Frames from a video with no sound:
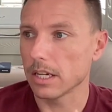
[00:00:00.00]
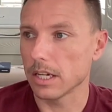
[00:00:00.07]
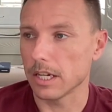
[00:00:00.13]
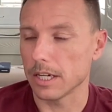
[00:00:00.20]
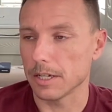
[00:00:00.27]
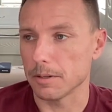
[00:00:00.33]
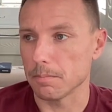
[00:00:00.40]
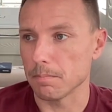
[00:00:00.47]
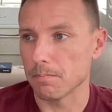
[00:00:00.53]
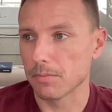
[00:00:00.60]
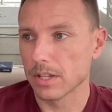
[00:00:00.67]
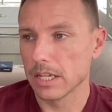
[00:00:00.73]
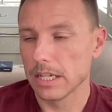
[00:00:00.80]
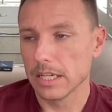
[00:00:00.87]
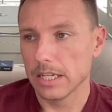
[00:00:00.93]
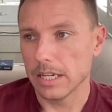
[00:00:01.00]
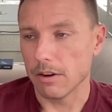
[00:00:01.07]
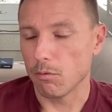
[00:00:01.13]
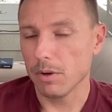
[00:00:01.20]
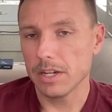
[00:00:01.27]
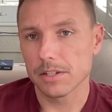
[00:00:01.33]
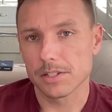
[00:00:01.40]
if
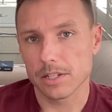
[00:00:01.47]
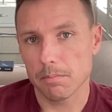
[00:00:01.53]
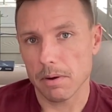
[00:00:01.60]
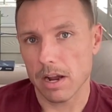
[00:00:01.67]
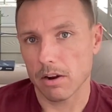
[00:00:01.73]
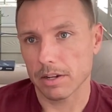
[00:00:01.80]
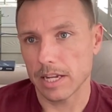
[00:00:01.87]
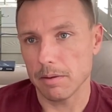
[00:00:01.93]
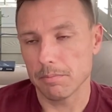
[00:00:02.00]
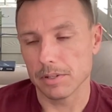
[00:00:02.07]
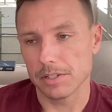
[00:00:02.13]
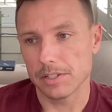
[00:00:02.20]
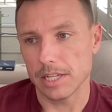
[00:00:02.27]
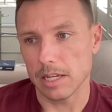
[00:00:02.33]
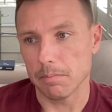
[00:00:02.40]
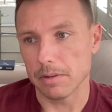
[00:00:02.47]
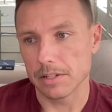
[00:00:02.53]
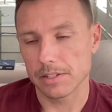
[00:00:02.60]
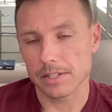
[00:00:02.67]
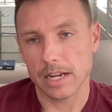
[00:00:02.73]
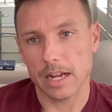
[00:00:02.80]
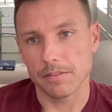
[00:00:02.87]
we could somehow keep this team
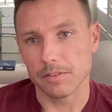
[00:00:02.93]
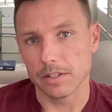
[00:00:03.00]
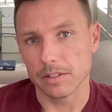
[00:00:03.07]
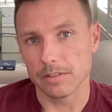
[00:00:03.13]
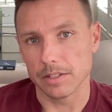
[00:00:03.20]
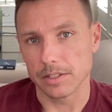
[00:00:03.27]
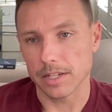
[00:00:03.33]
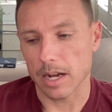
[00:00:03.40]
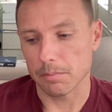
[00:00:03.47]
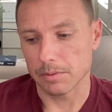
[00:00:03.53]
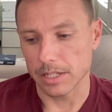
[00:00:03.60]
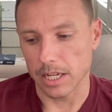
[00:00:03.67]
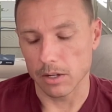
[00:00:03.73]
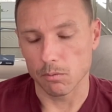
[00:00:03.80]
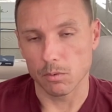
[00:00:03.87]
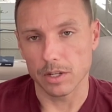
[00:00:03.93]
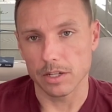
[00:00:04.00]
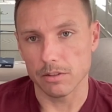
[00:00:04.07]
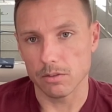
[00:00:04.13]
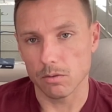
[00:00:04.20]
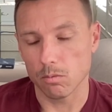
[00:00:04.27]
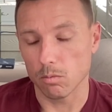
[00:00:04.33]
inside the top 10, we'd
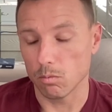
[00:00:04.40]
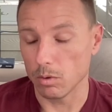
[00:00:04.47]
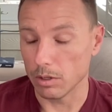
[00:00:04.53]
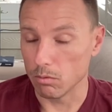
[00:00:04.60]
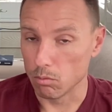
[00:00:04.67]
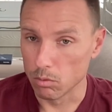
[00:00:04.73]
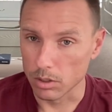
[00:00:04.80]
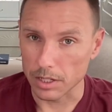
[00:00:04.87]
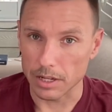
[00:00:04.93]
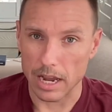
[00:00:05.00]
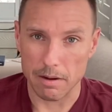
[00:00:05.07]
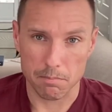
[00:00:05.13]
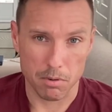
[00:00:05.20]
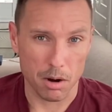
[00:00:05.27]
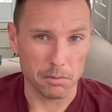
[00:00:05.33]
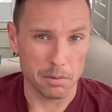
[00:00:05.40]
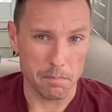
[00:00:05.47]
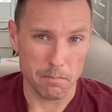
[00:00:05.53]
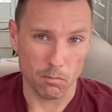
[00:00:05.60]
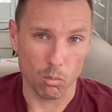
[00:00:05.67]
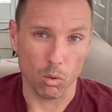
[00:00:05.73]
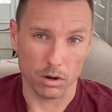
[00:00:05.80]
really have probably
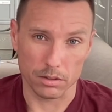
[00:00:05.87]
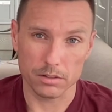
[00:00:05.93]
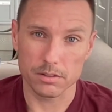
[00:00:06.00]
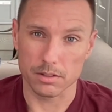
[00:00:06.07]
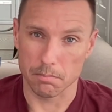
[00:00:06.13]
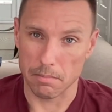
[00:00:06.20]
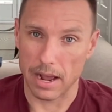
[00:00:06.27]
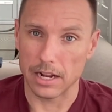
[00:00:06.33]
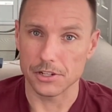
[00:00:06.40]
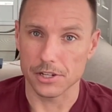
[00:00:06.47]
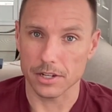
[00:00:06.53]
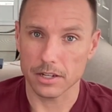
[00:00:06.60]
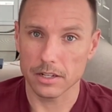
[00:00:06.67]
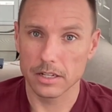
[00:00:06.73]
worked some magic.